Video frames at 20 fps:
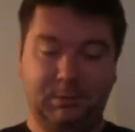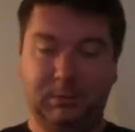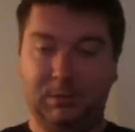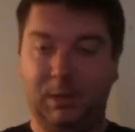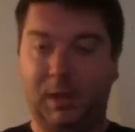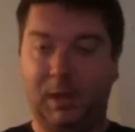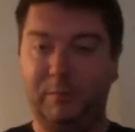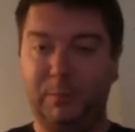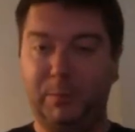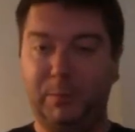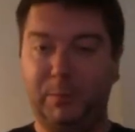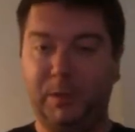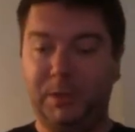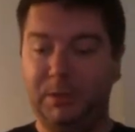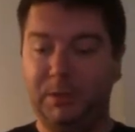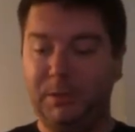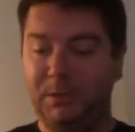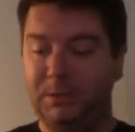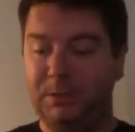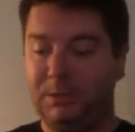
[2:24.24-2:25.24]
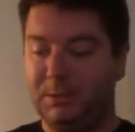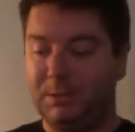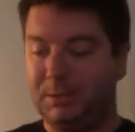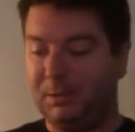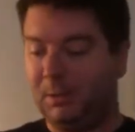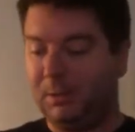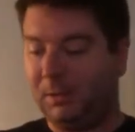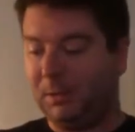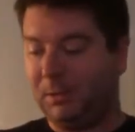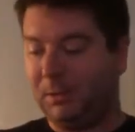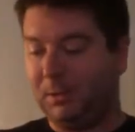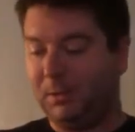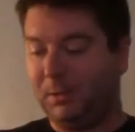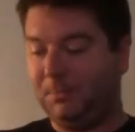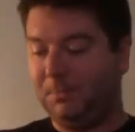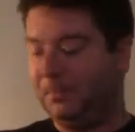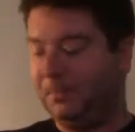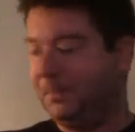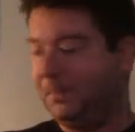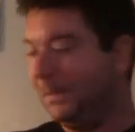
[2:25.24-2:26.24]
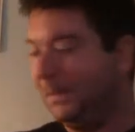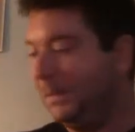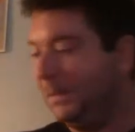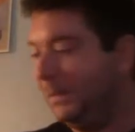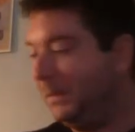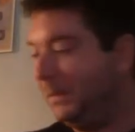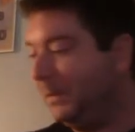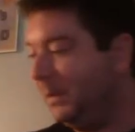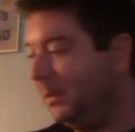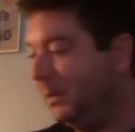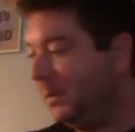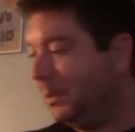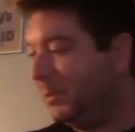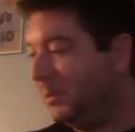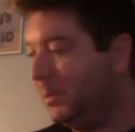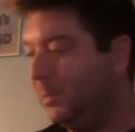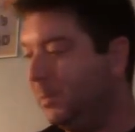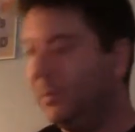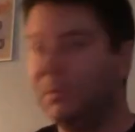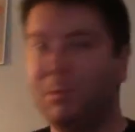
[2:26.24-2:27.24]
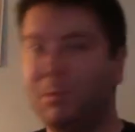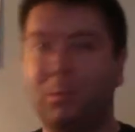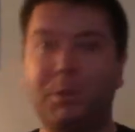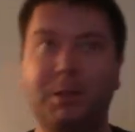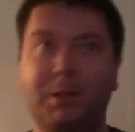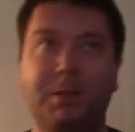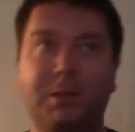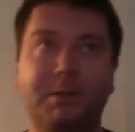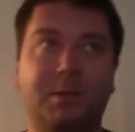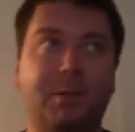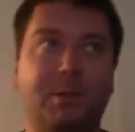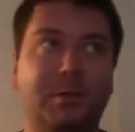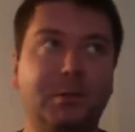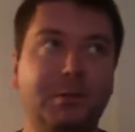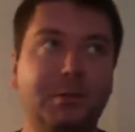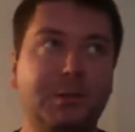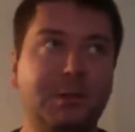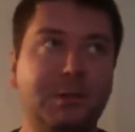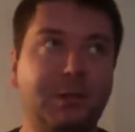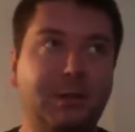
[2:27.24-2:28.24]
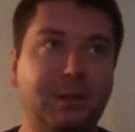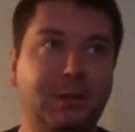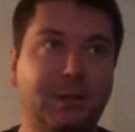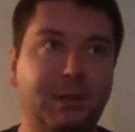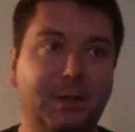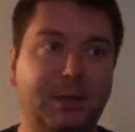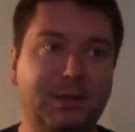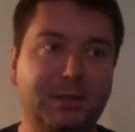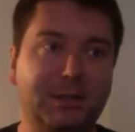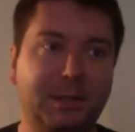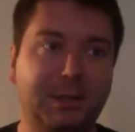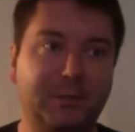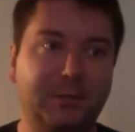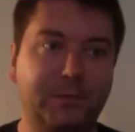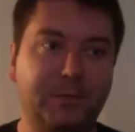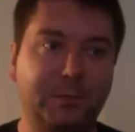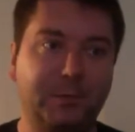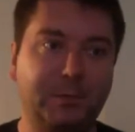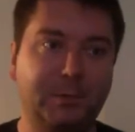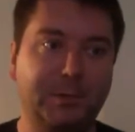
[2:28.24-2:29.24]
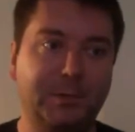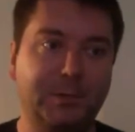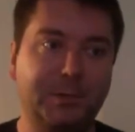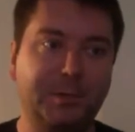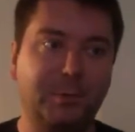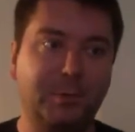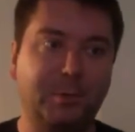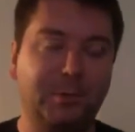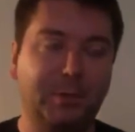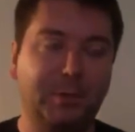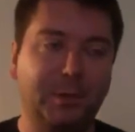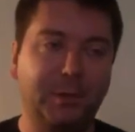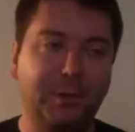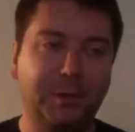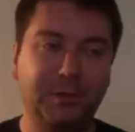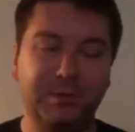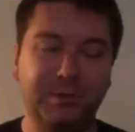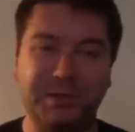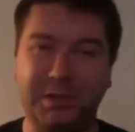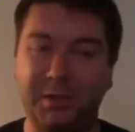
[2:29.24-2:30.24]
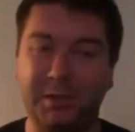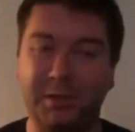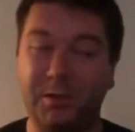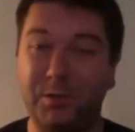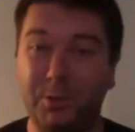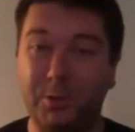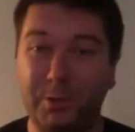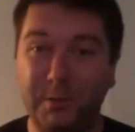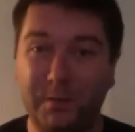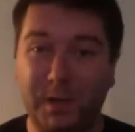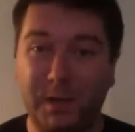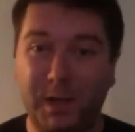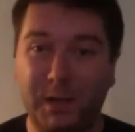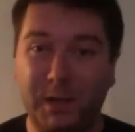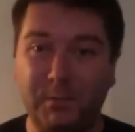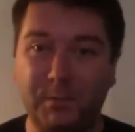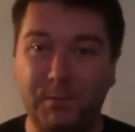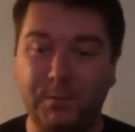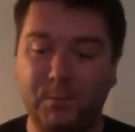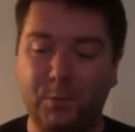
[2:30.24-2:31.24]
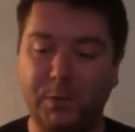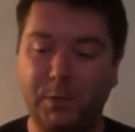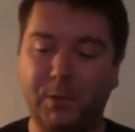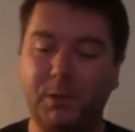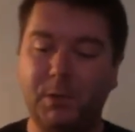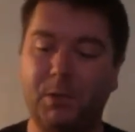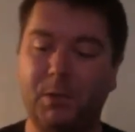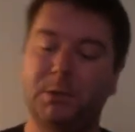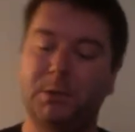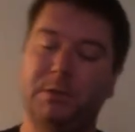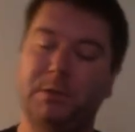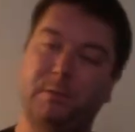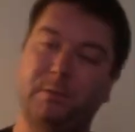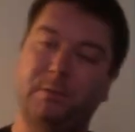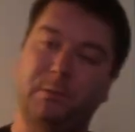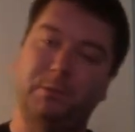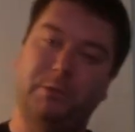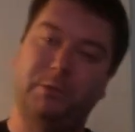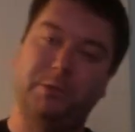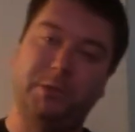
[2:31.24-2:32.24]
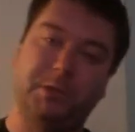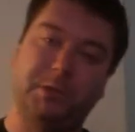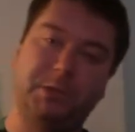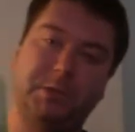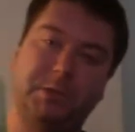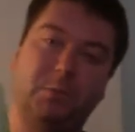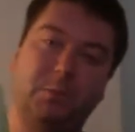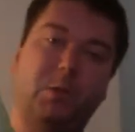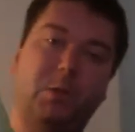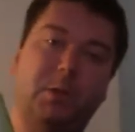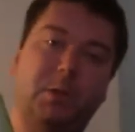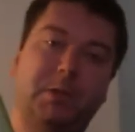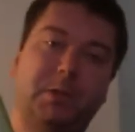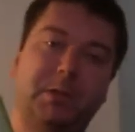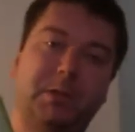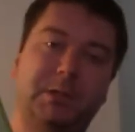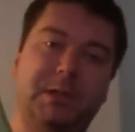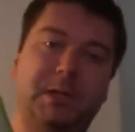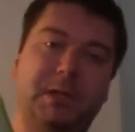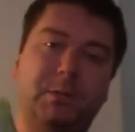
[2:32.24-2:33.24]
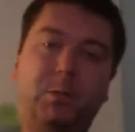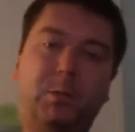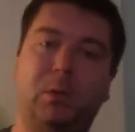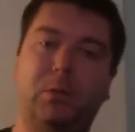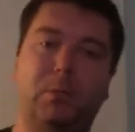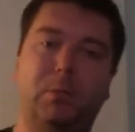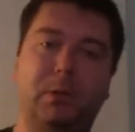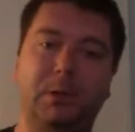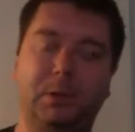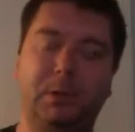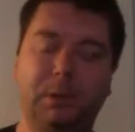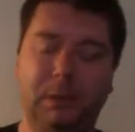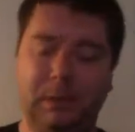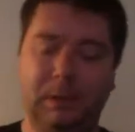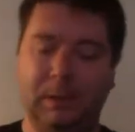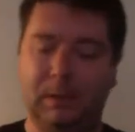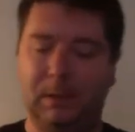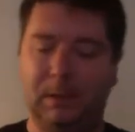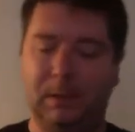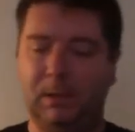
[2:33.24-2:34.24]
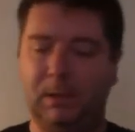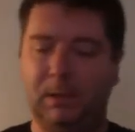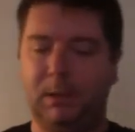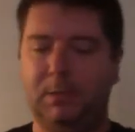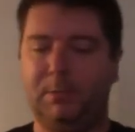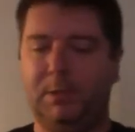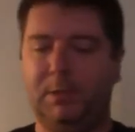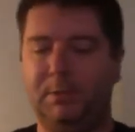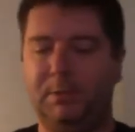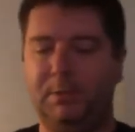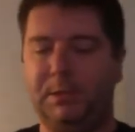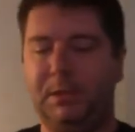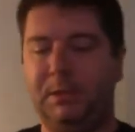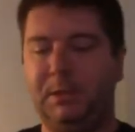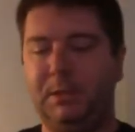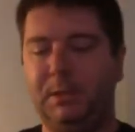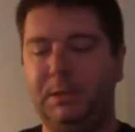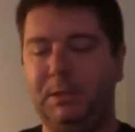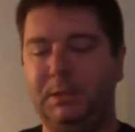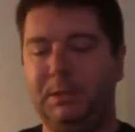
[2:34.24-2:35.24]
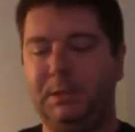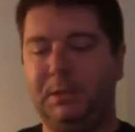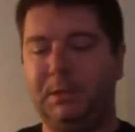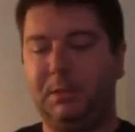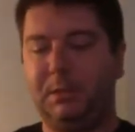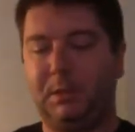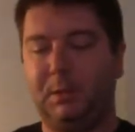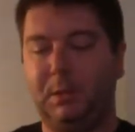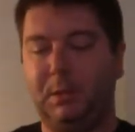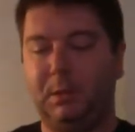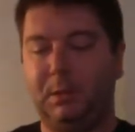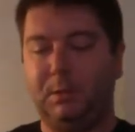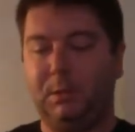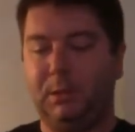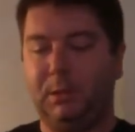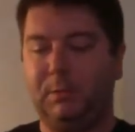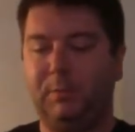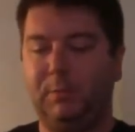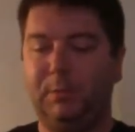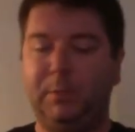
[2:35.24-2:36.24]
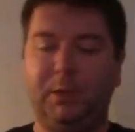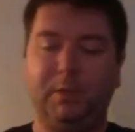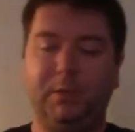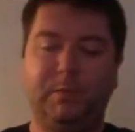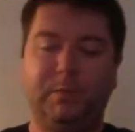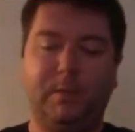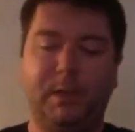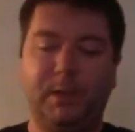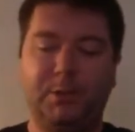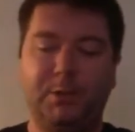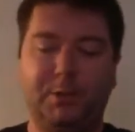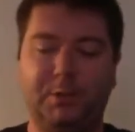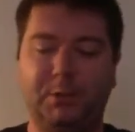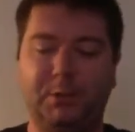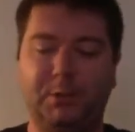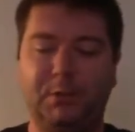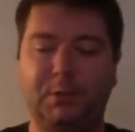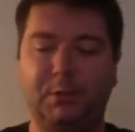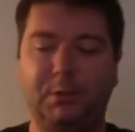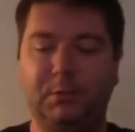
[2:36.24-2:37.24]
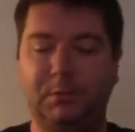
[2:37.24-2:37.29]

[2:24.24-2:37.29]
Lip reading: I've been buying these. They cost me about $28 instead of going to the store. I think it was like $35 or $40 for just one of these at Walmart. But I was getting these, they're like remanufactured,